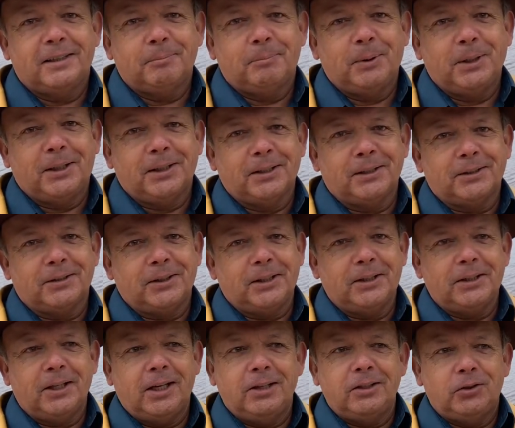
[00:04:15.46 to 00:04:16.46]
Because
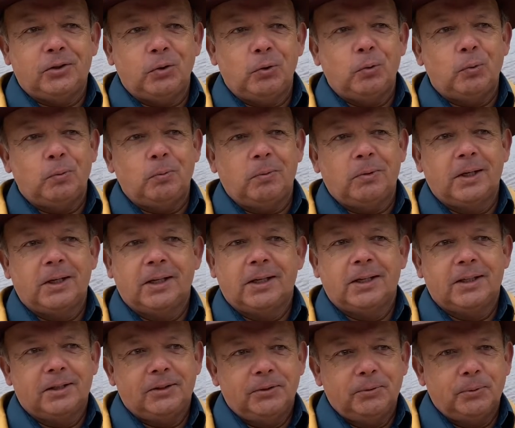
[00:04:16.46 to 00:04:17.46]
in, in June,
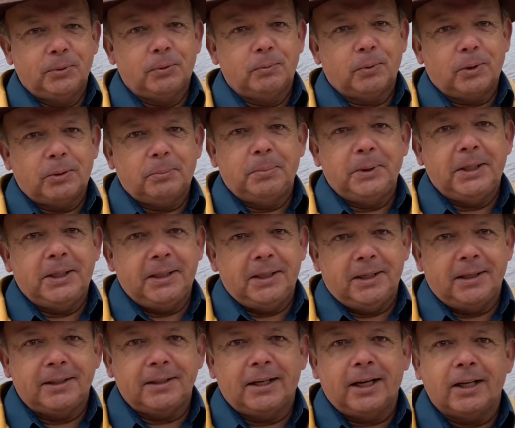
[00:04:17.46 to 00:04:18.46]
you wouldn't want to
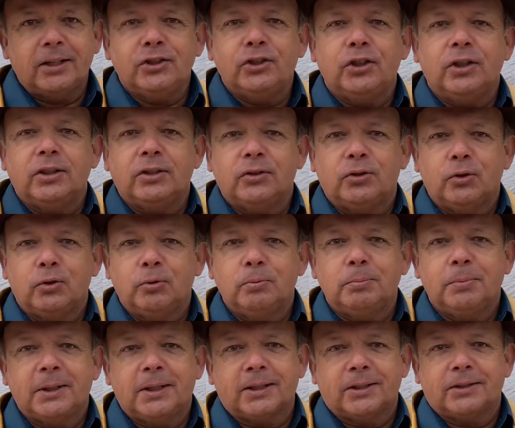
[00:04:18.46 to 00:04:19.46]
be in Kejimkujik in
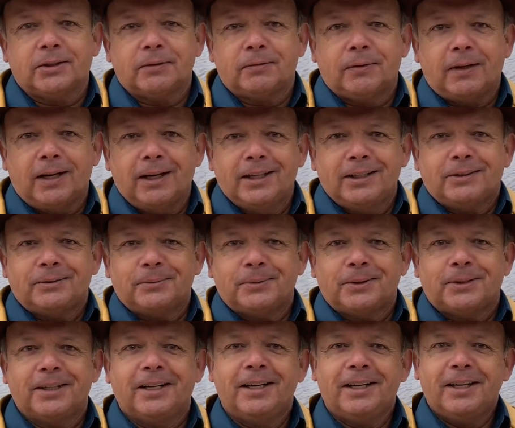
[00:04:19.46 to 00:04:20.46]
June because the flies
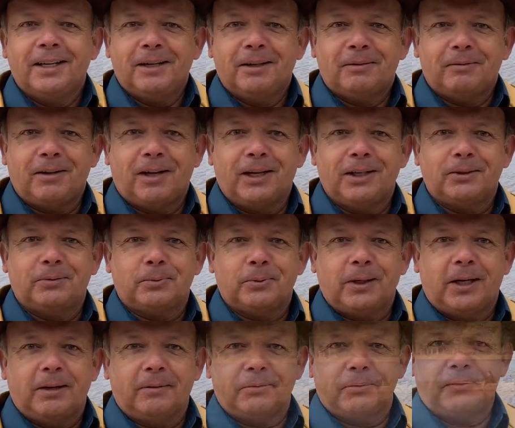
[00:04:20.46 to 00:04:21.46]
would, flies
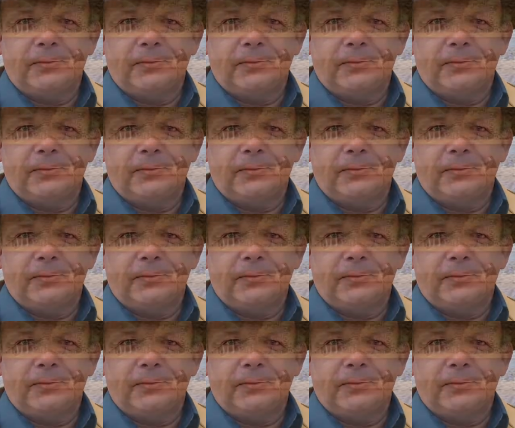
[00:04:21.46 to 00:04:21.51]
would have a